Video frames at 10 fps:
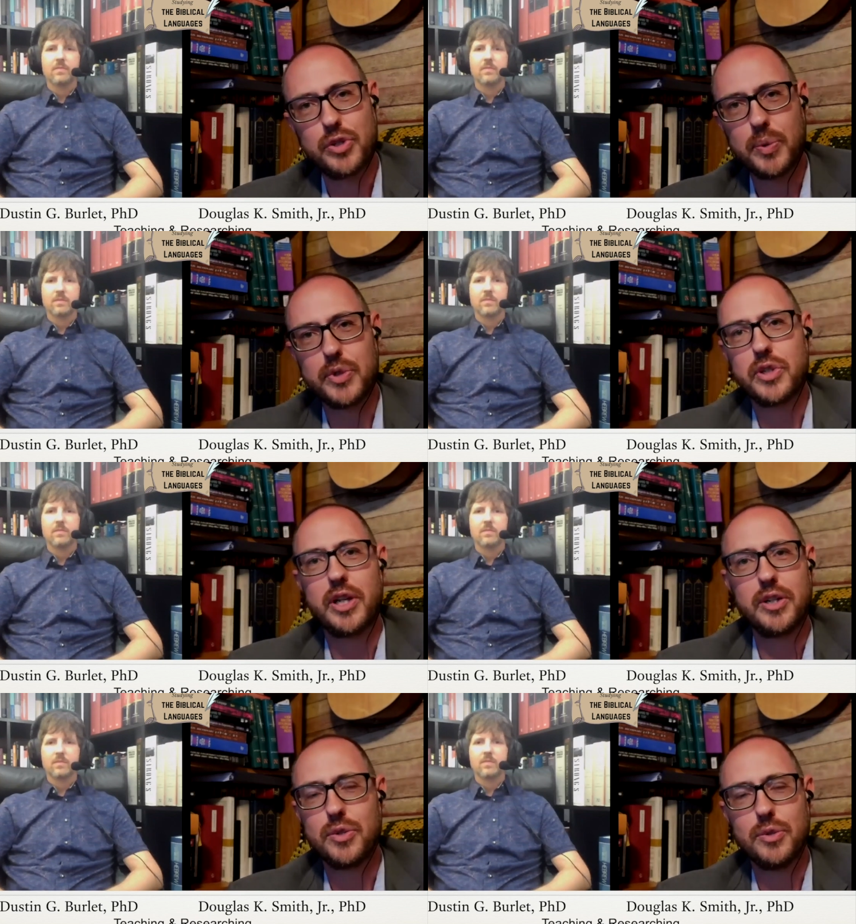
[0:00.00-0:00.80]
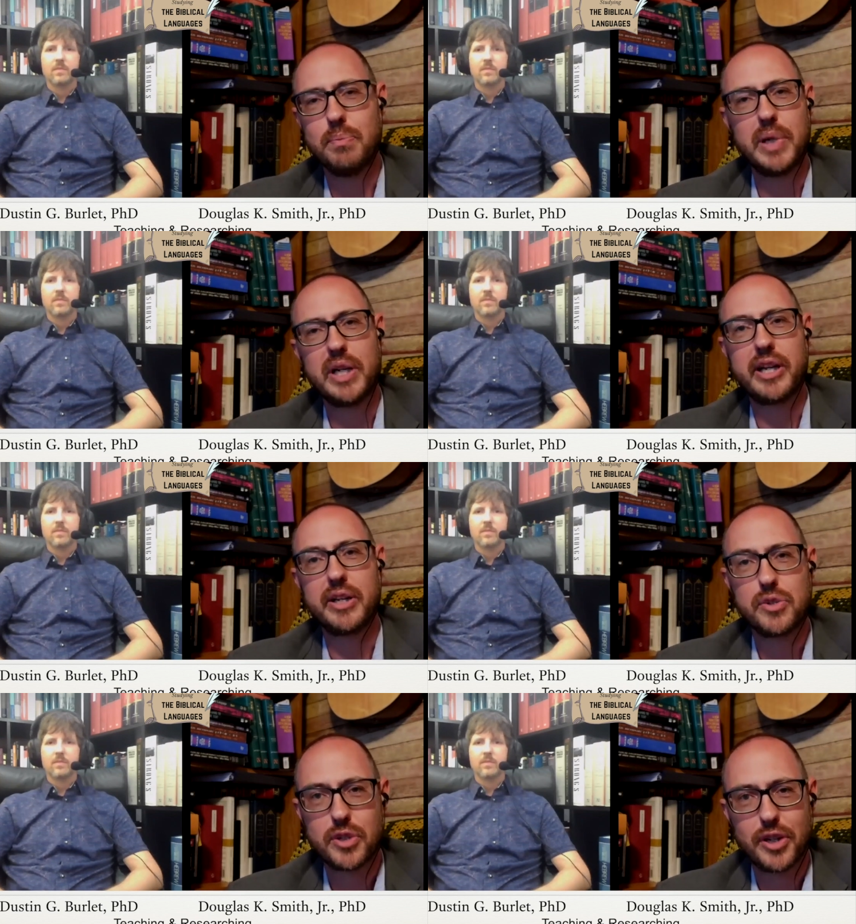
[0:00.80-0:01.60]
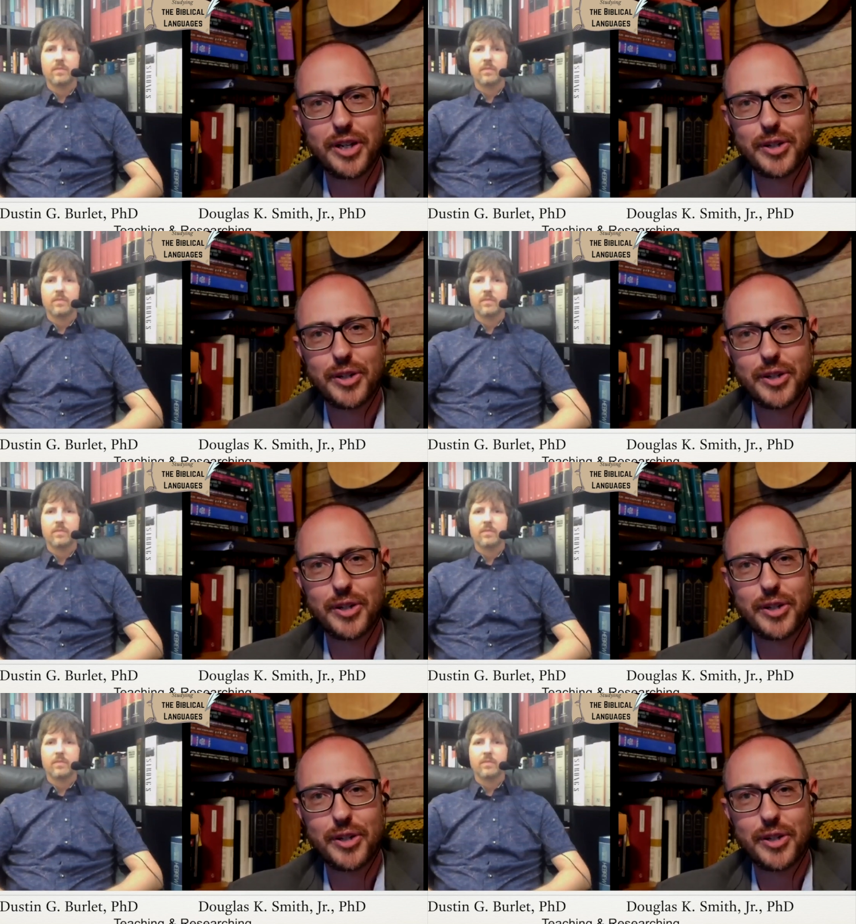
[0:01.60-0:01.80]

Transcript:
Speaker 1: just what you would say to budding